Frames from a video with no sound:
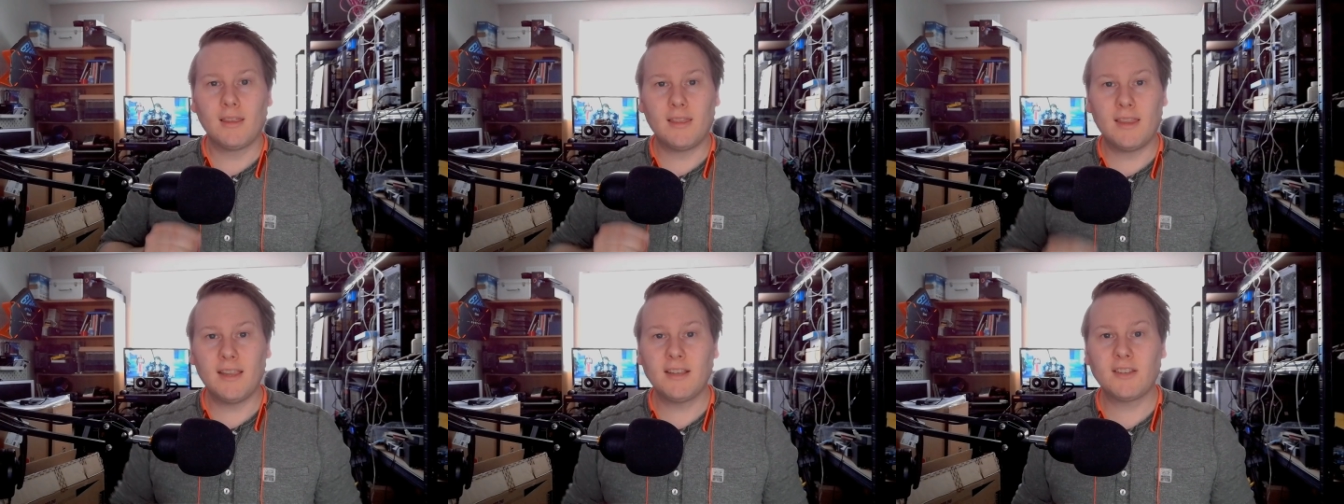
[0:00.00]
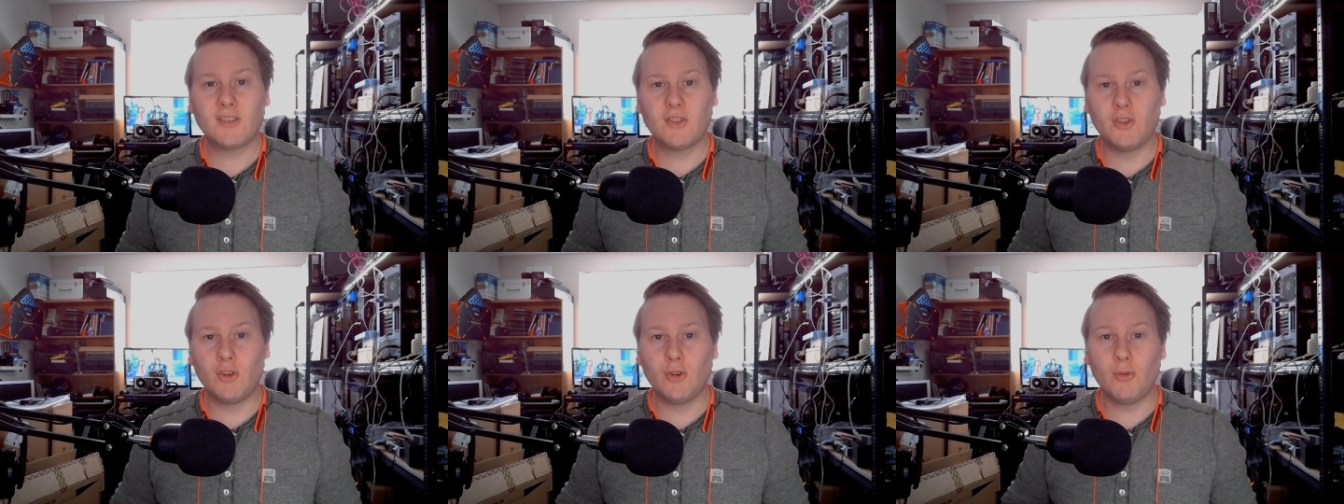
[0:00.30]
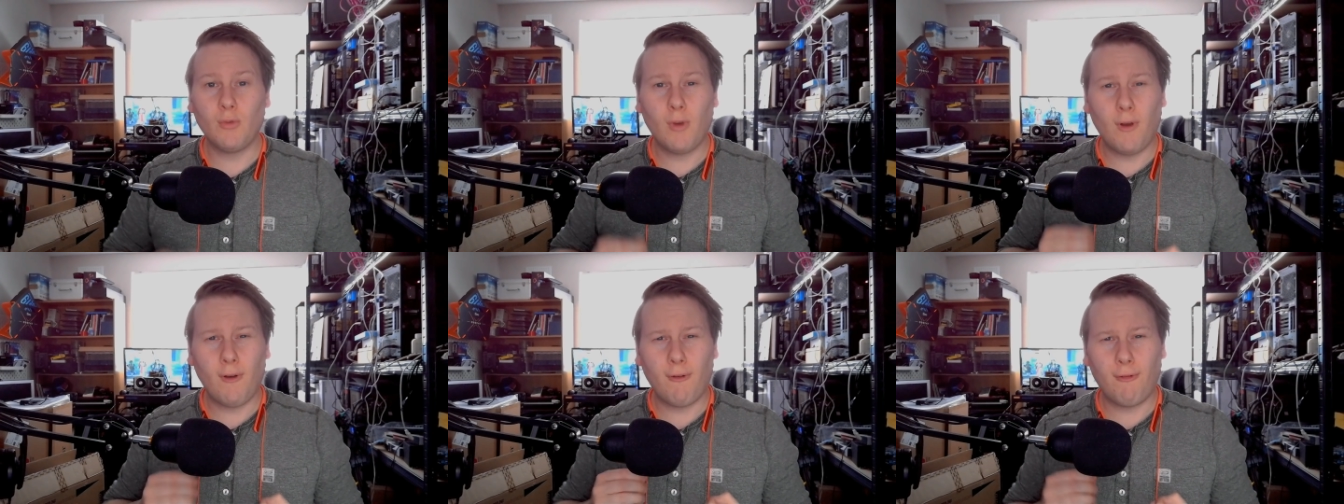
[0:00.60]
This
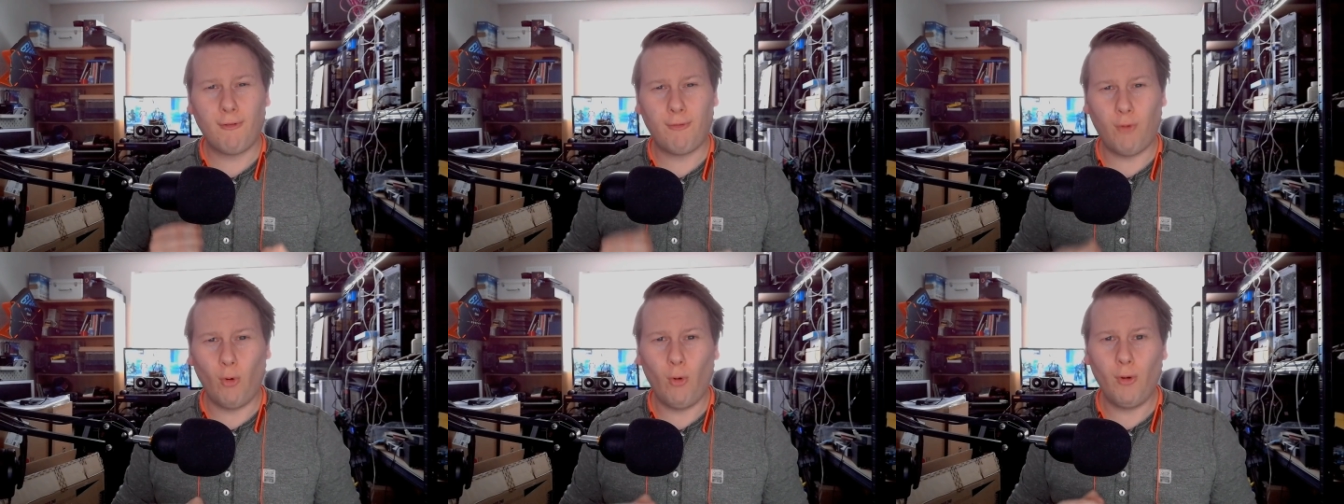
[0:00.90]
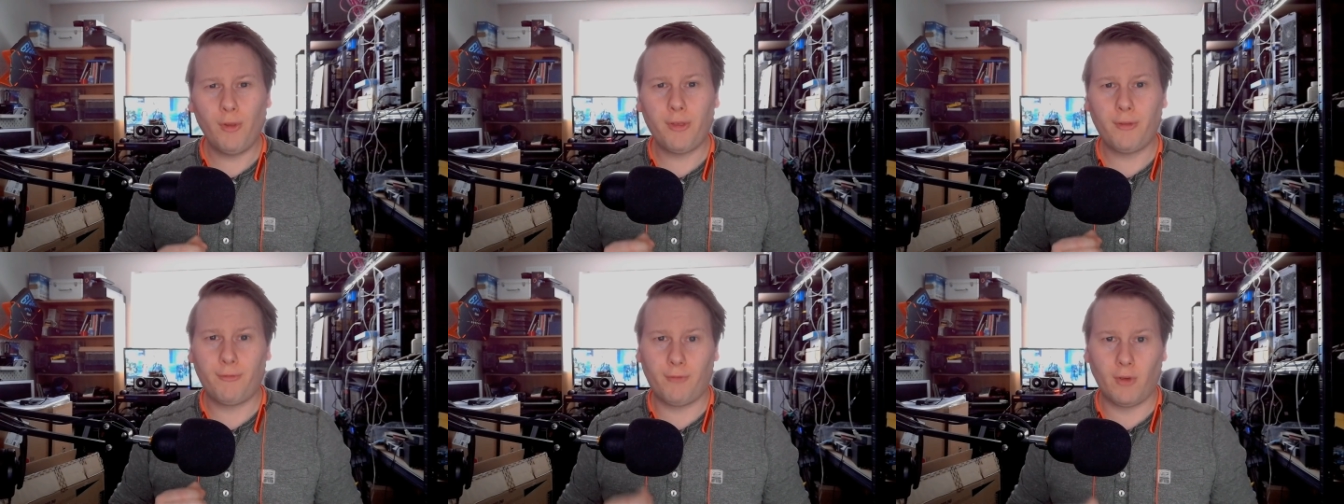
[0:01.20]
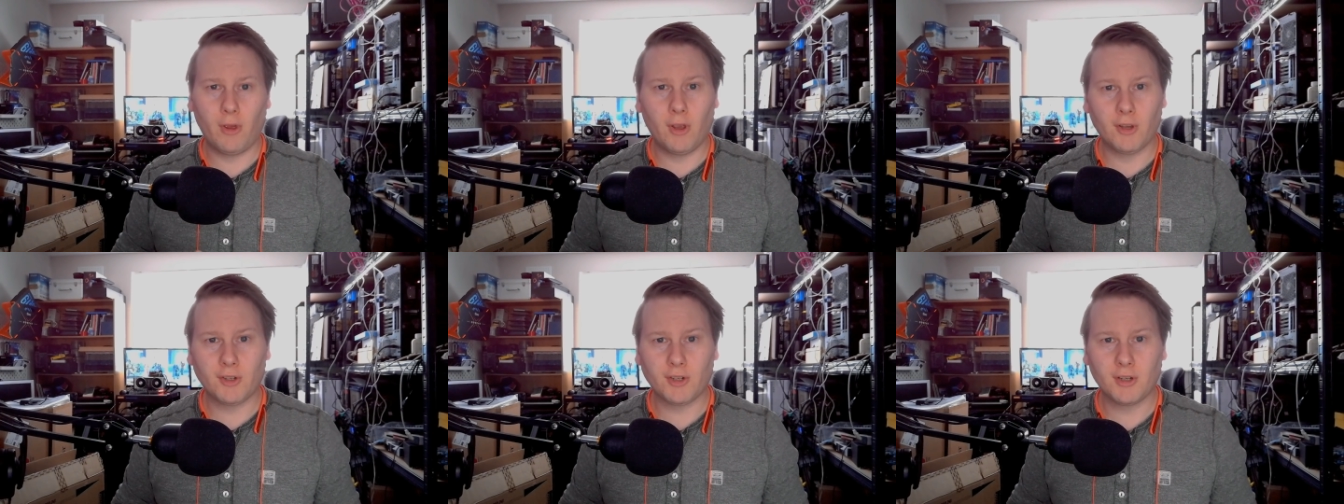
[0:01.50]
new fourth
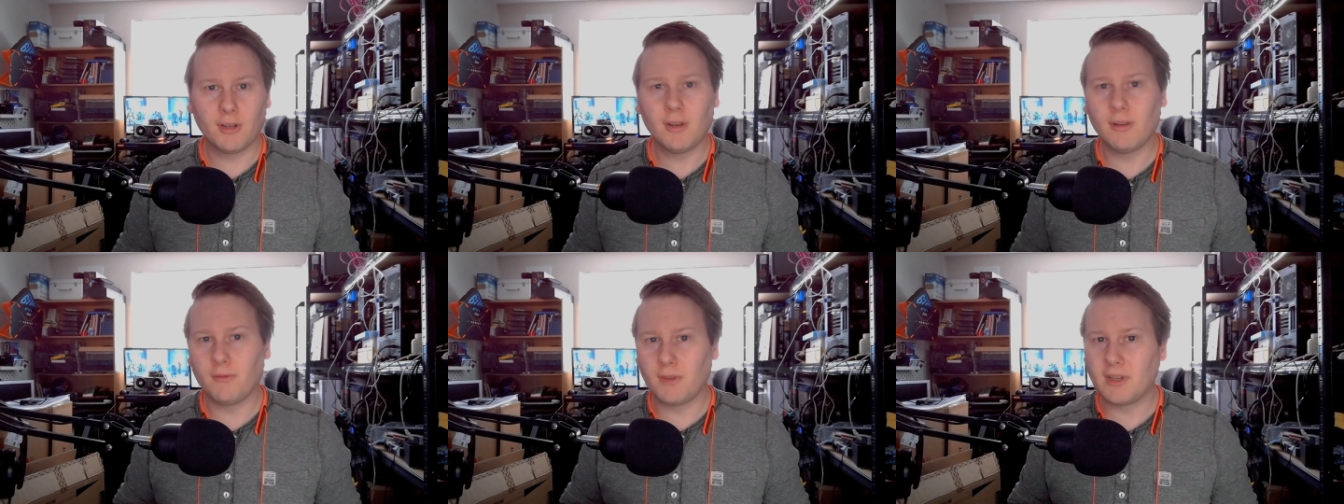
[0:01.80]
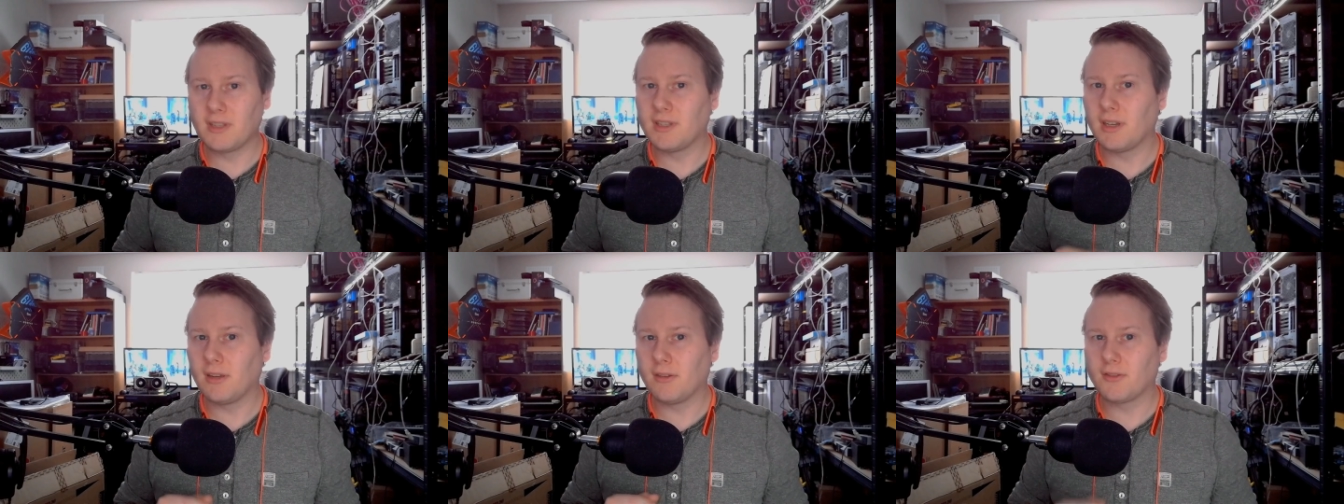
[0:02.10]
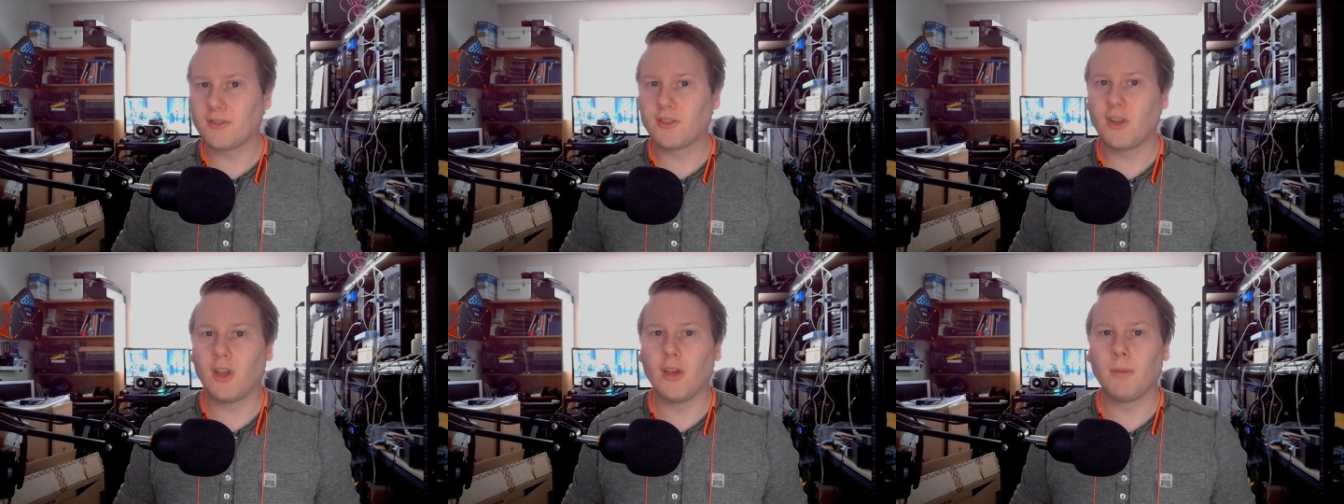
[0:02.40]
version of
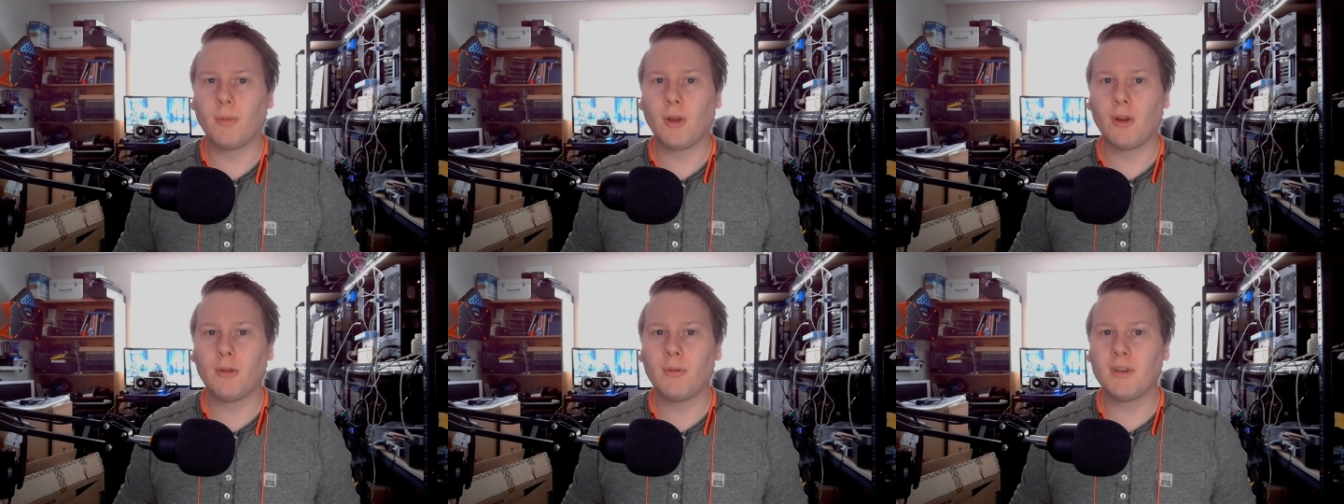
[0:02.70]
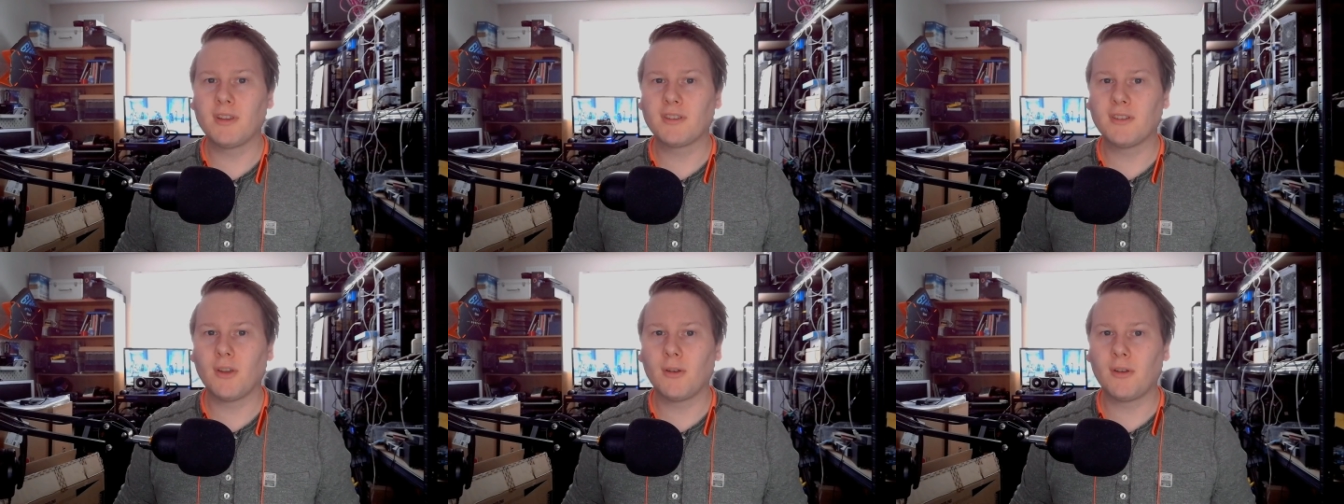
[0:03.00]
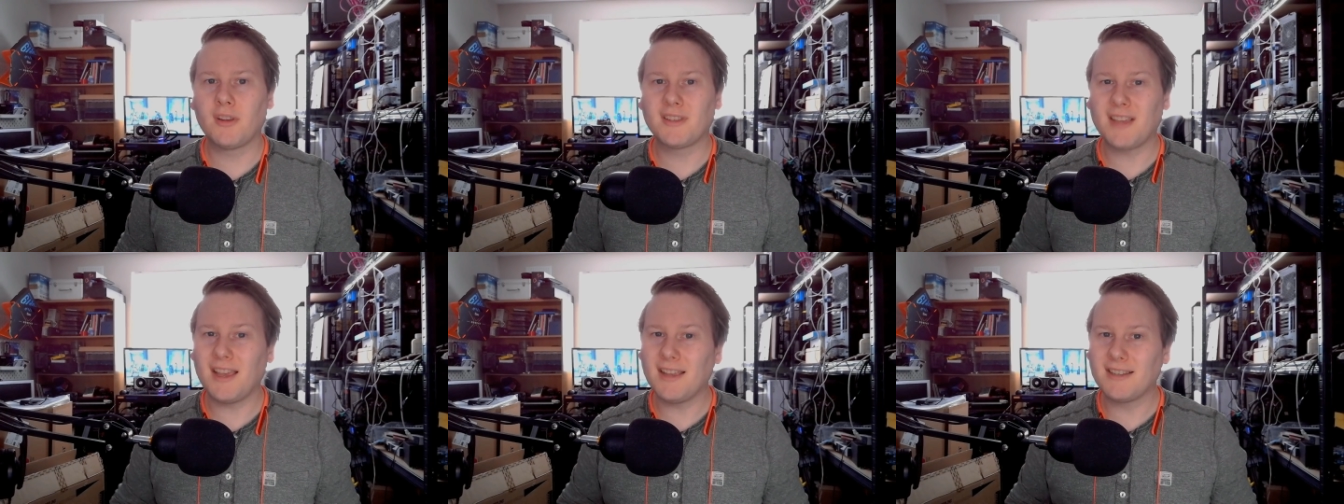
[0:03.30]
Intel's turbo is known as